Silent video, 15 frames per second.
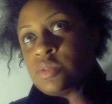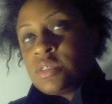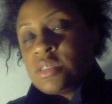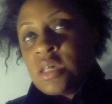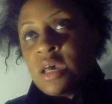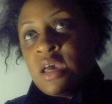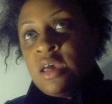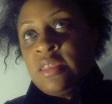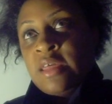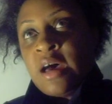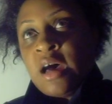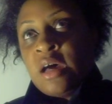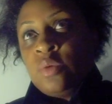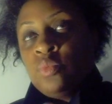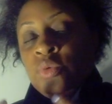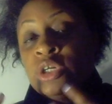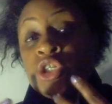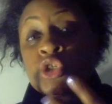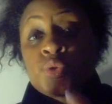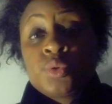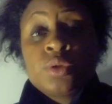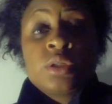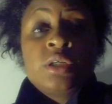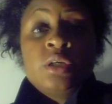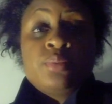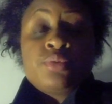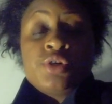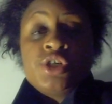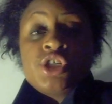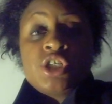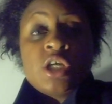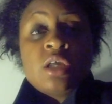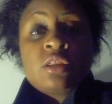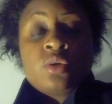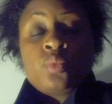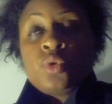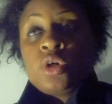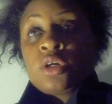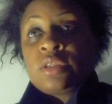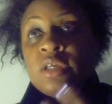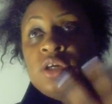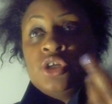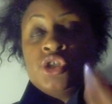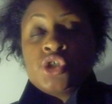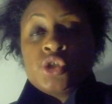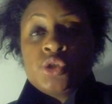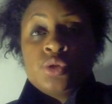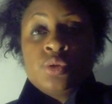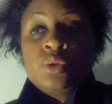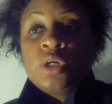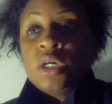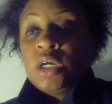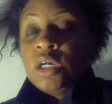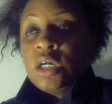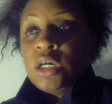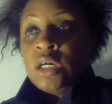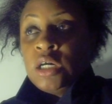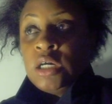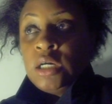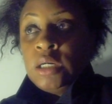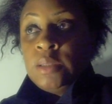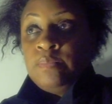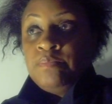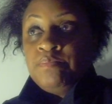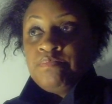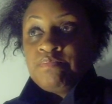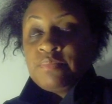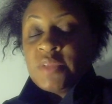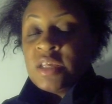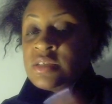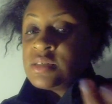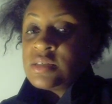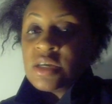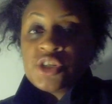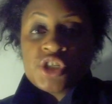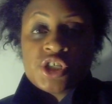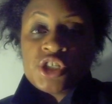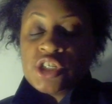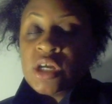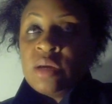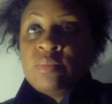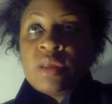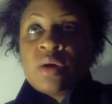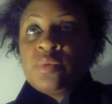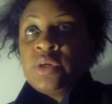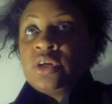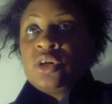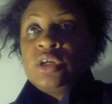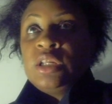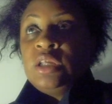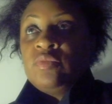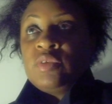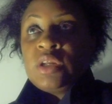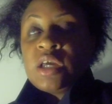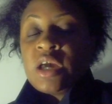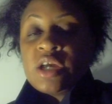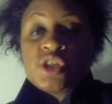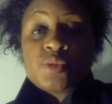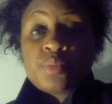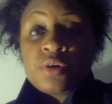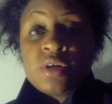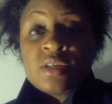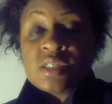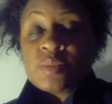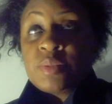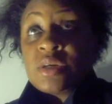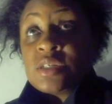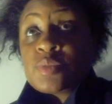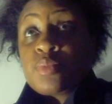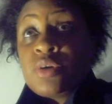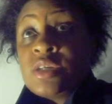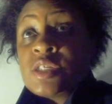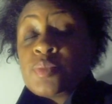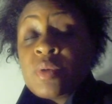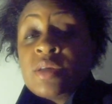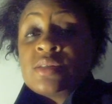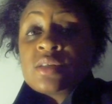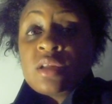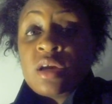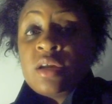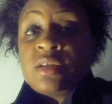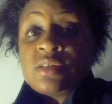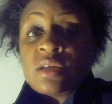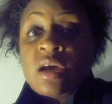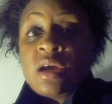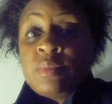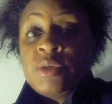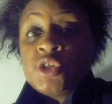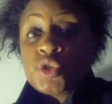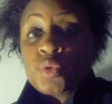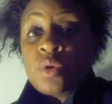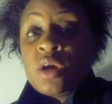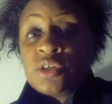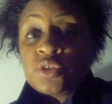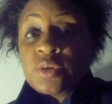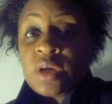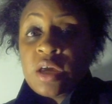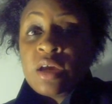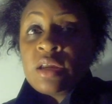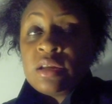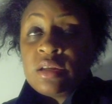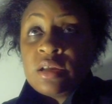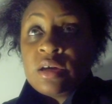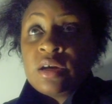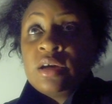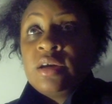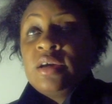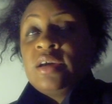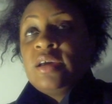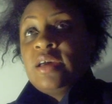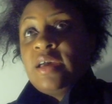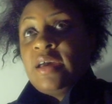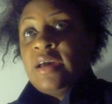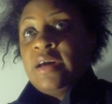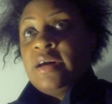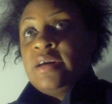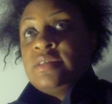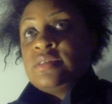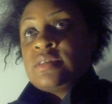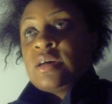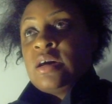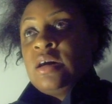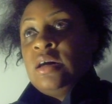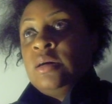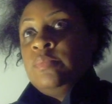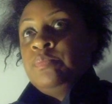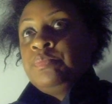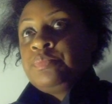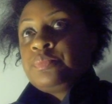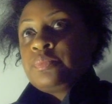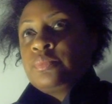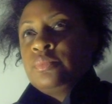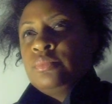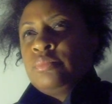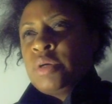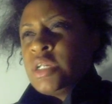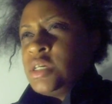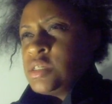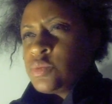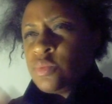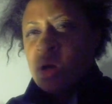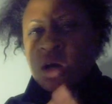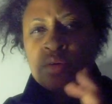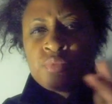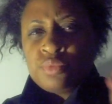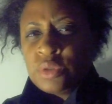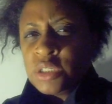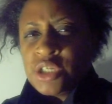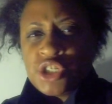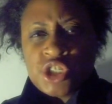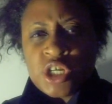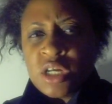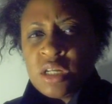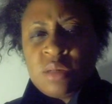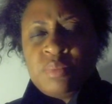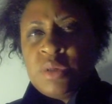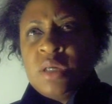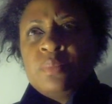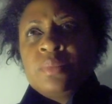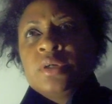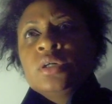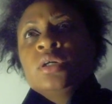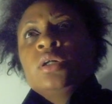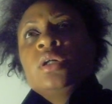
say that we truly appreciate the work that you do. Um, it's such a shame that we couldn't even catch Prince, because Prince spends a lot of time in Toronto, Canada, and, um, but he's around really shady people.